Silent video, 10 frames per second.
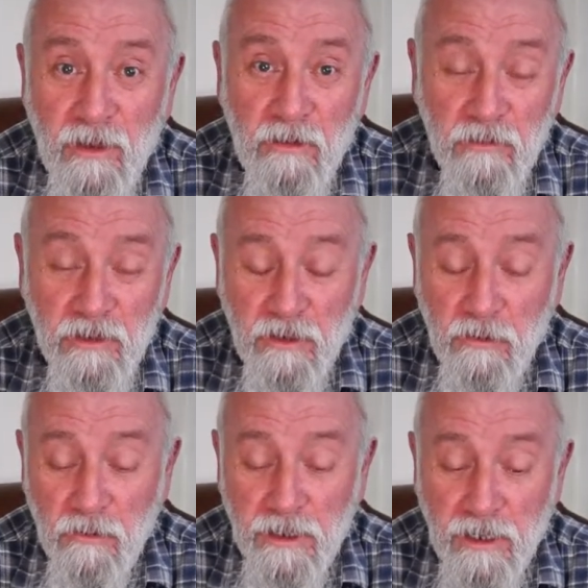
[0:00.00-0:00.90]
was a
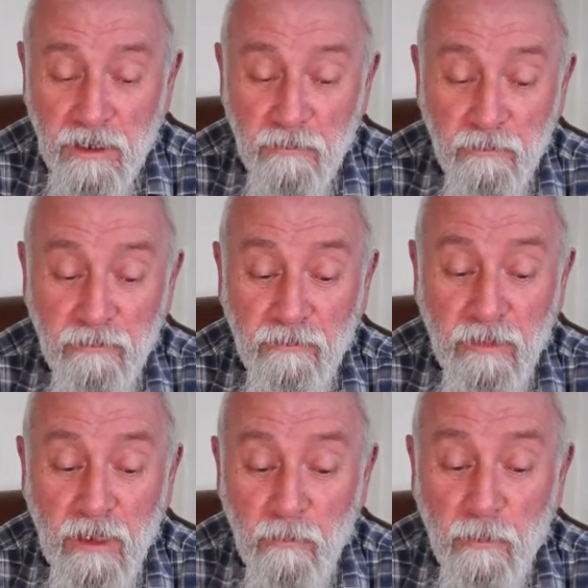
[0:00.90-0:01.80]
Kodak
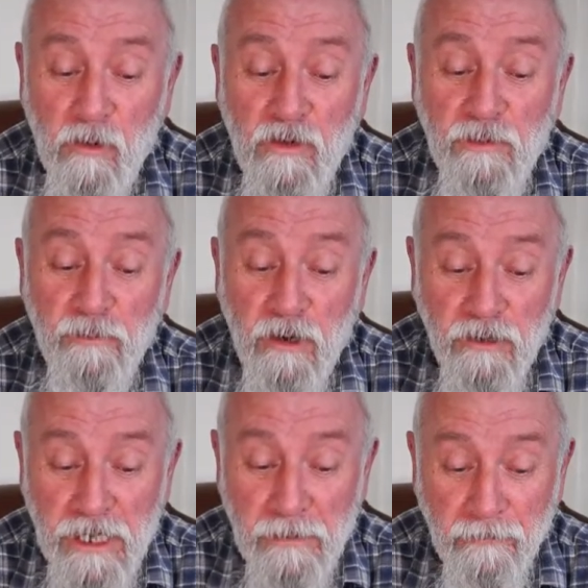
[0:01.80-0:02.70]
Box Brownie.